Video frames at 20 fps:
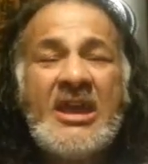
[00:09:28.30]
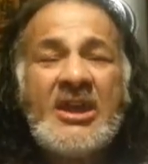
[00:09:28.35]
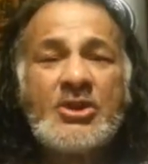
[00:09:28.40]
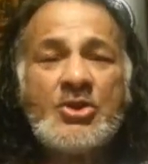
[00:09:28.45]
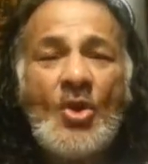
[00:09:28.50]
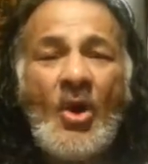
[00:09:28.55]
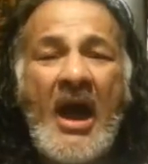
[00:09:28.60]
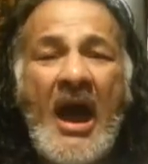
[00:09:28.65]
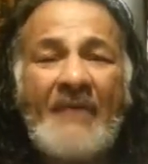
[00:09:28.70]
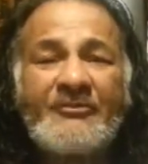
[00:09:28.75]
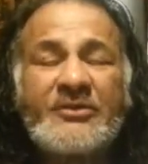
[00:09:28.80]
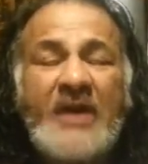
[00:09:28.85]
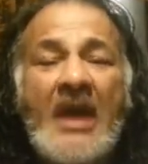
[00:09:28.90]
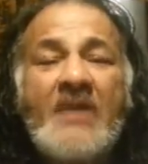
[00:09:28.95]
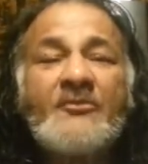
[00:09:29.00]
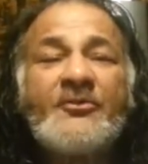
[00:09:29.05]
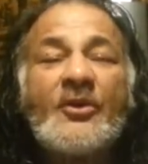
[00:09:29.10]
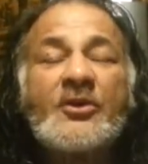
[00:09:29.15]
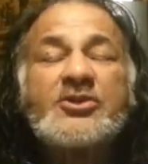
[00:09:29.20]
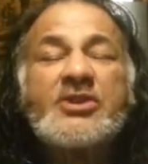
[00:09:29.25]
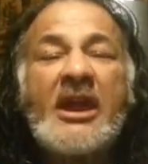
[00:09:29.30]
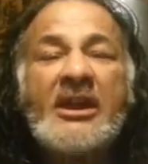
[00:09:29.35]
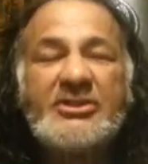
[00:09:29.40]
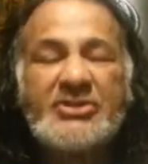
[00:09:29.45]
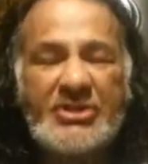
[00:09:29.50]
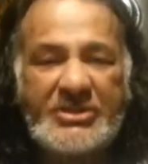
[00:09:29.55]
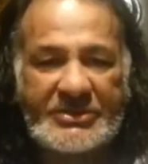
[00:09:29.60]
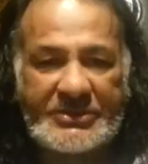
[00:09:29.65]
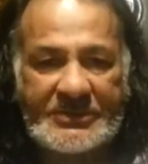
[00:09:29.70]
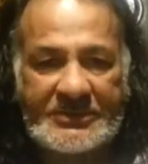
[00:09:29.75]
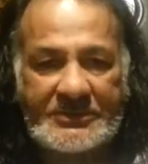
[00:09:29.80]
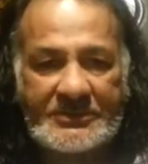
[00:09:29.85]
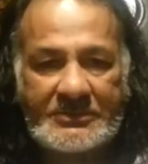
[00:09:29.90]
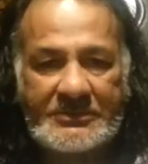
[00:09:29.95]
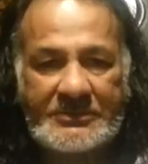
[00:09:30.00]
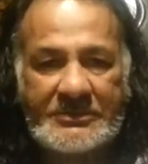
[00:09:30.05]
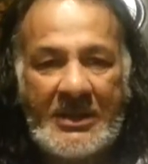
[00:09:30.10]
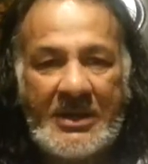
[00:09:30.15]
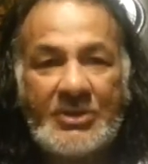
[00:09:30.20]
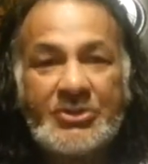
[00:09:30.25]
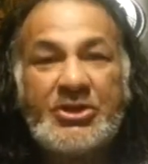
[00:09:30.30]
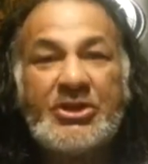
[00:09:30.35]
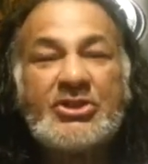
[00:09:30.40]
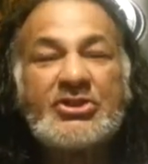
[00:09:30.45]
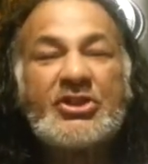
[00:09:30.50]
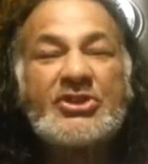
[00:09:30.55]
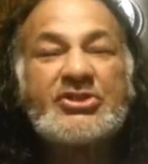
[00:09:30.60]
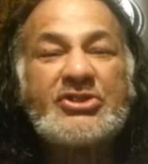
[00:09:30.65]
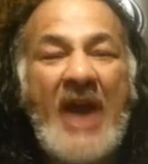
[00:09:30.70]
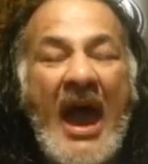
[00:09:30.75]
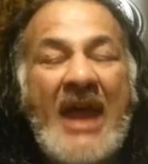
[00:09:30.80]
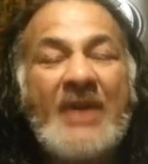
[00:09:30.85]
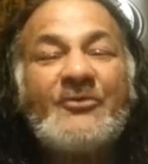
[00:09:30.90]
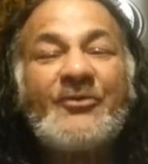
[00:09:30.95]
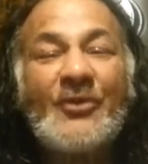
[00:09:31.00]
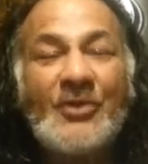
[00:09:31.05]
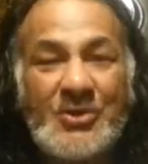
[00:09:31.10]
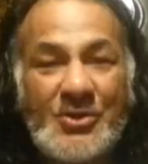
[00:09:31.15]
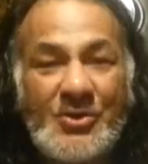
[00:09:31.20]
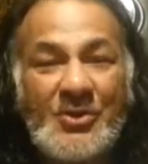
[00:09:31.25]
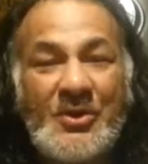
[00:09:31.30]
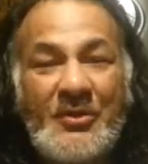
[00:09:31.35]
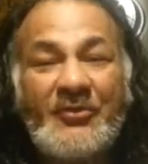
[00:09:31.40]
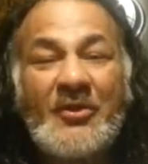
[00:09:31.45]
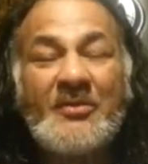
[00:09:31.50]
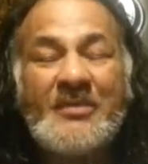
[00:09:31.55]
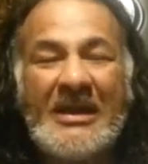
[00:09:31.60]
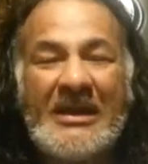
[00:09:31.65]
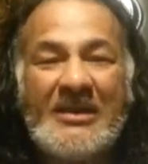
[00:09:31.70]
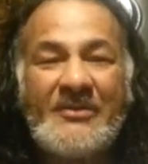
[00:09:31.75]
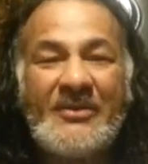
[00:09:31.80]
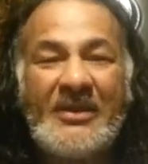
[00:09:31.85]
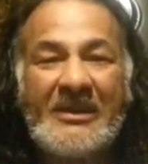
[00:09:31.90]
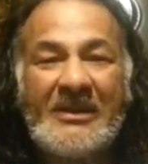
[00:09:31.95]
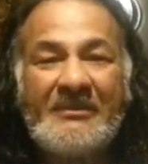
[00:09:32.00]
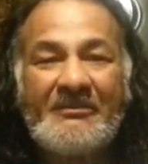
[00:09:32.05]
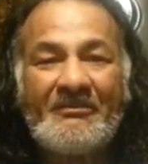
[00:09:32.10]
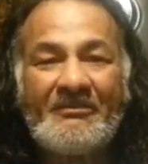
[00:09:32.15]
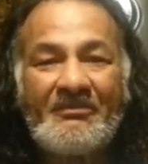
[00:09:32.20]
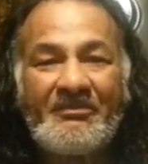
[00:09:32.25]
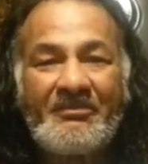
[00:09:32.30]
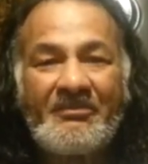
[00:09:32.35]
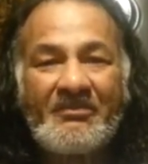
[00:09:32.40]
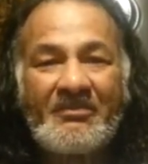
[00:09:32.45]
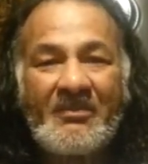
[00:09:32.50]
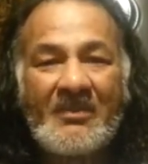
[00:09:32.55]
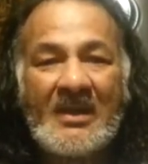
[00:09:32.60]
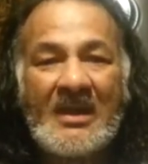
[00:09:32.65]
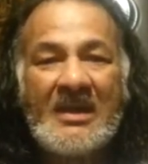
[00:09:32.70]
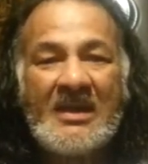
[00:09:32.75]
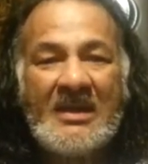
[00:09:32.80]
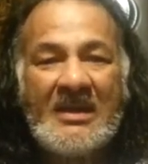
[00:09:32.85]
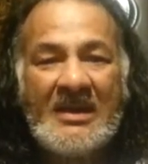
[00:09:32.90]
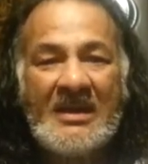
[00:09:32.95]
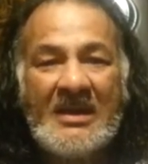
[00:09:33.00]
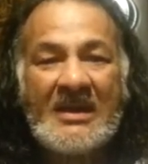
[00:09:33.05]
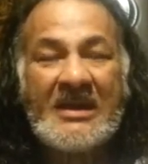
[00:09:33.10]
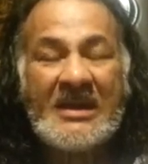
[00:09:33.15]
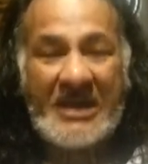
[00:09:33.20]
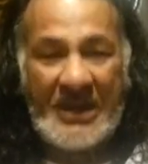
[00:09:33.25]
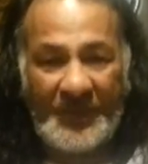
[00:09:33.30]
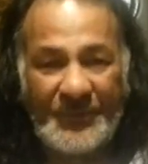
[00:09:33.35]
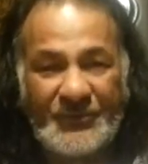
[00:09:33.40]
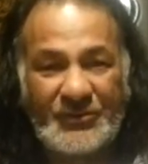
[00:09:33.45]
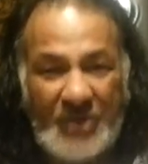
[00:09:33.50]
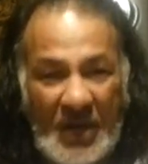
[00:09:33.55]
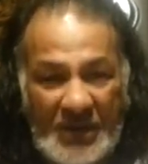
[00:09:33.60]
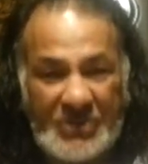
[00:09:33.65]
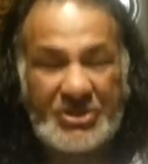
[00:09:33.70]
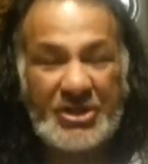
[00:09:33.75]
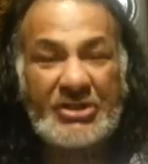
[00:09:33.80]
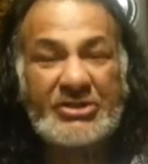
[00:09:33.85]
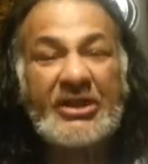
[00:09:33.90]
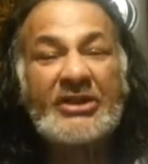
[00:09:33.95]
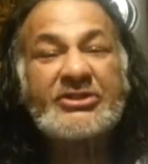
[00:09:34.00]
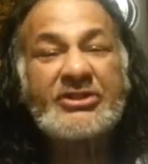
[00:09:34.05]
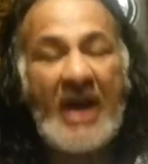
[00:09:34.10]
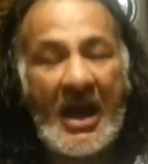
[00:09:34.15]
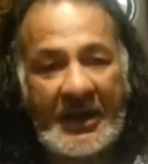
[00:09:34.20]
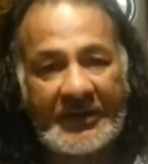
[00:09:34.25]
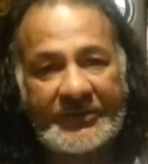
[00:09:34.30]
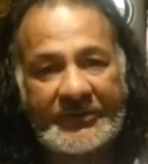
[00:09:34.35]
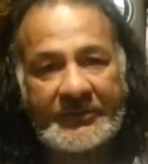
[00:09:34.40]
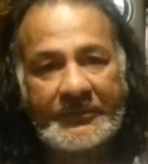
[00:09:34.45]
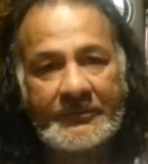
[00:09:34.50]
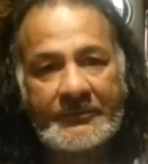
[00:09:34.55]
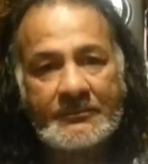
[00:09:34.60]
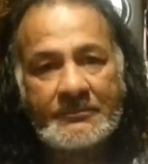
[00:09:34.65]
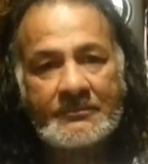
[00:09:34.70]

you have time for changes. Jesus died for you if you believe in him. Give changes a chance.